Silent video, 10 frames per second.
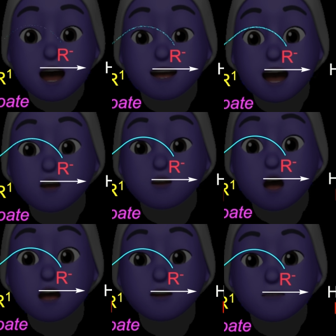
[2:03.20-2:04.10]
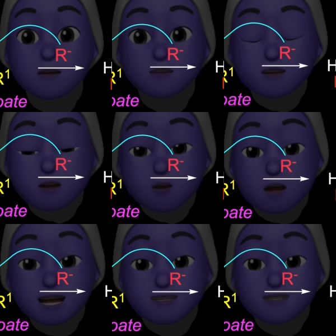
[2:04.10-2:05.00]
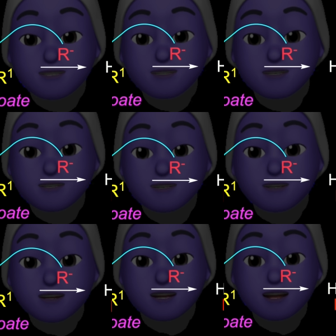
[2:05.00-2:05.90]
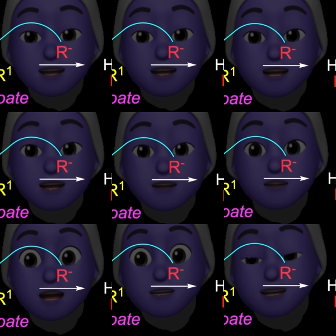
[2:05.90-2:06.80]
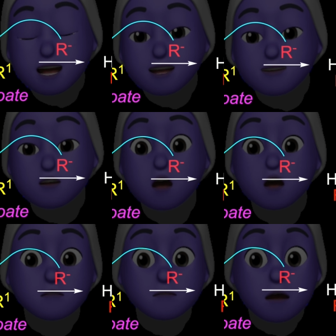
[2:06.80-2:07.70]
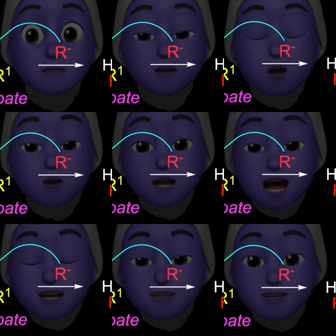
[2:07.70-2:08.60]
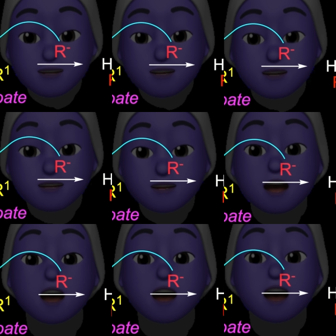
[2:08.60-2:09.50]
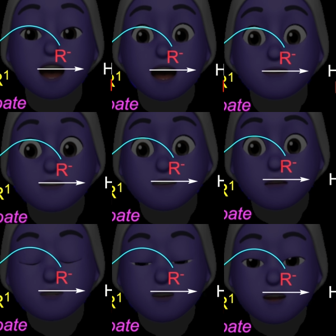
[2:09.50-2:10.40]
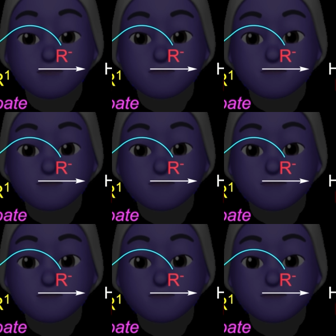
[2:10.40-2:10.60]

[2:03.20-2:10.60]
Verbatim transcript: an alkyl methanoate, that's an ester of methanoic acid, as the substrate.